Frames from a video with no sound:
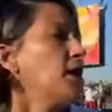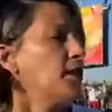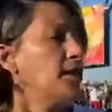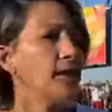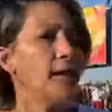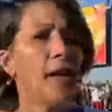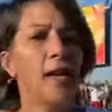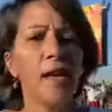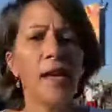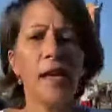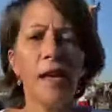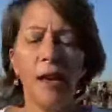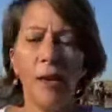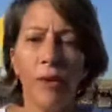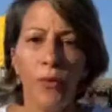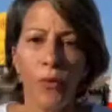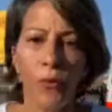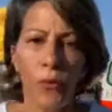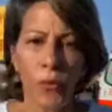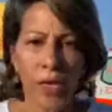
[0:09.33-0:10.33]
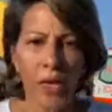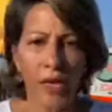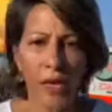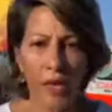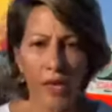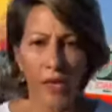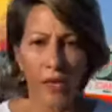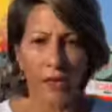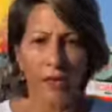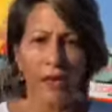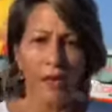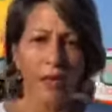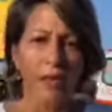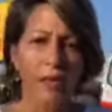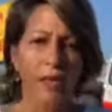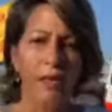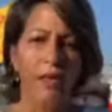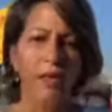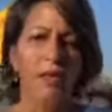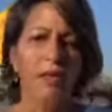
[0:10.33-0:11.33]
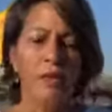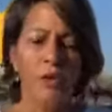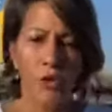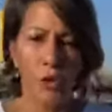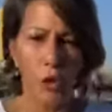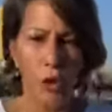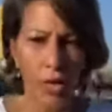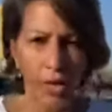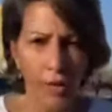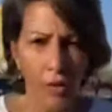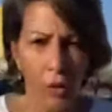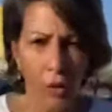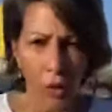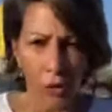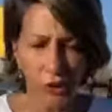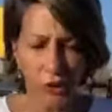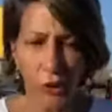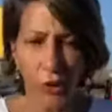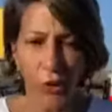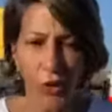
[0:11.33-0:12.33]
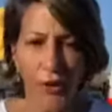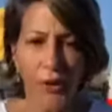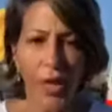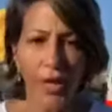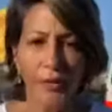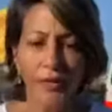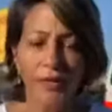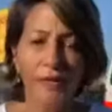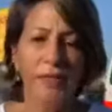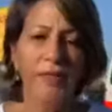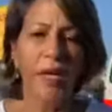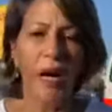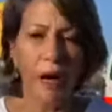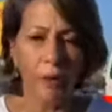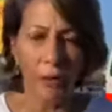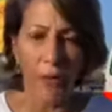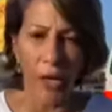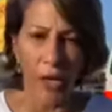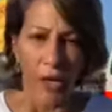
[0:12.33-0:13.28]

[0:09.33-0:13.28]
Today, we join also the non-stop